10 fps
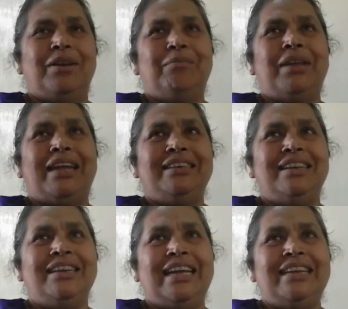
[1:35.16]
From
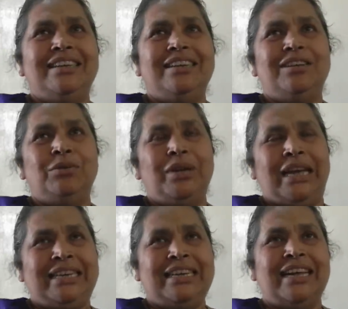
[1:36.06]
1980 to
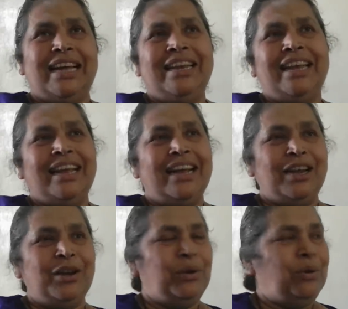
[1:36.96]
89, I
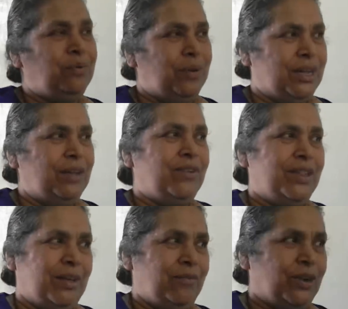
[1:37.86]
continued working
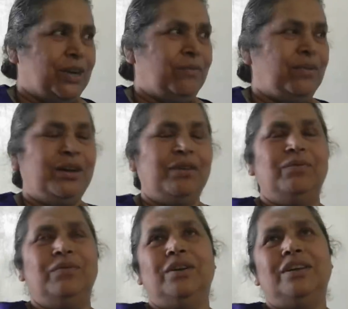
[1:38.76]
with them, whatever
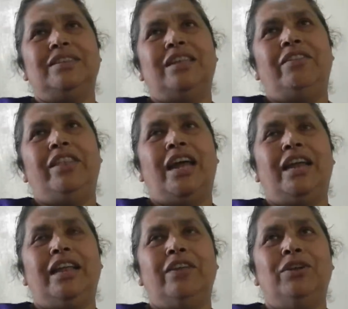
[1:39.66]
works that they
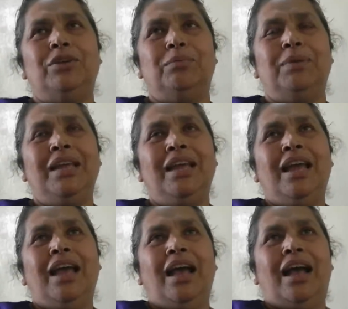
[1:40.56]
had given to me.
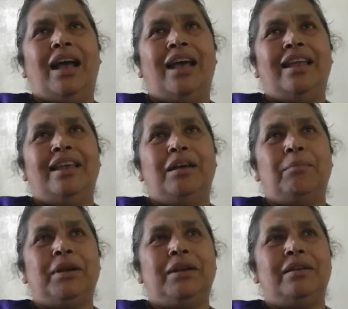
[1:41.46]

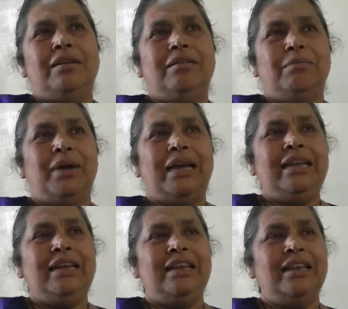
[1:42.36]
And but
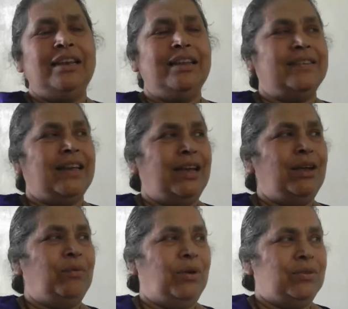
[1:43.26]
my inner
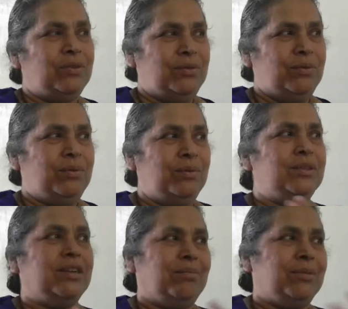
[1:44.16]
desire was to do
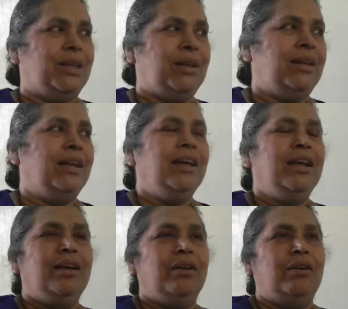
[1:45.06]
something
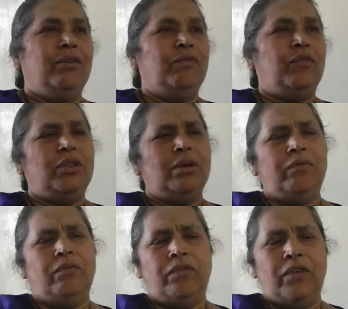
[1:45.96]
for
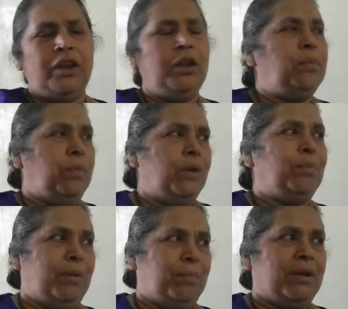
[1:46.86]
the very poor
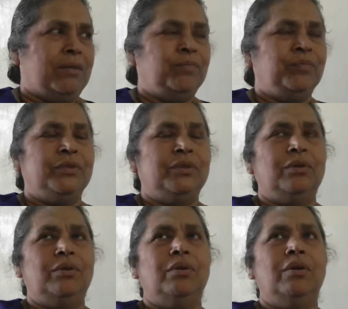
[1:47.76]
people.
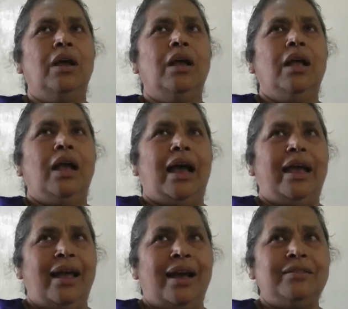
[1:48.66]
So
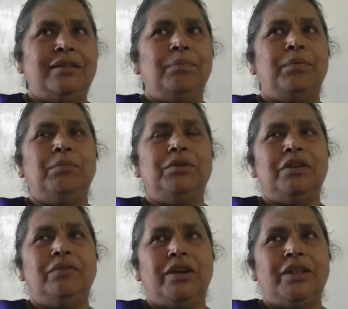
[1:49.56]
I asked them
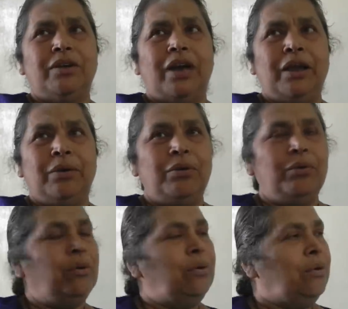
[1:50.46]
permission whether I
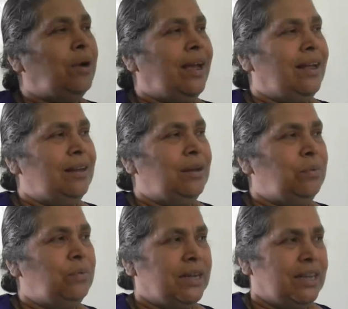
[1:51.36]
could go
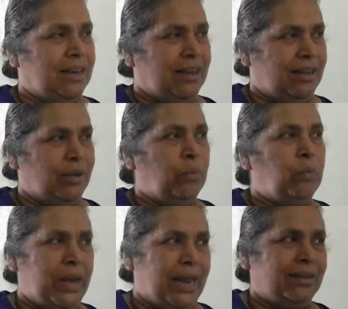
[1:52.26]
and work in a
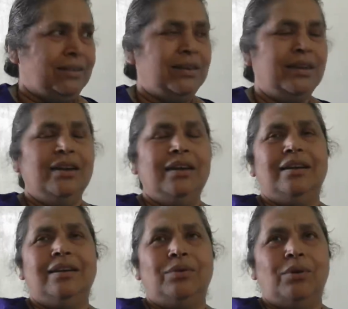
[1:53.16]
village
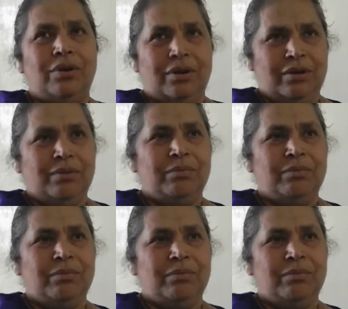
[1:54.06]
or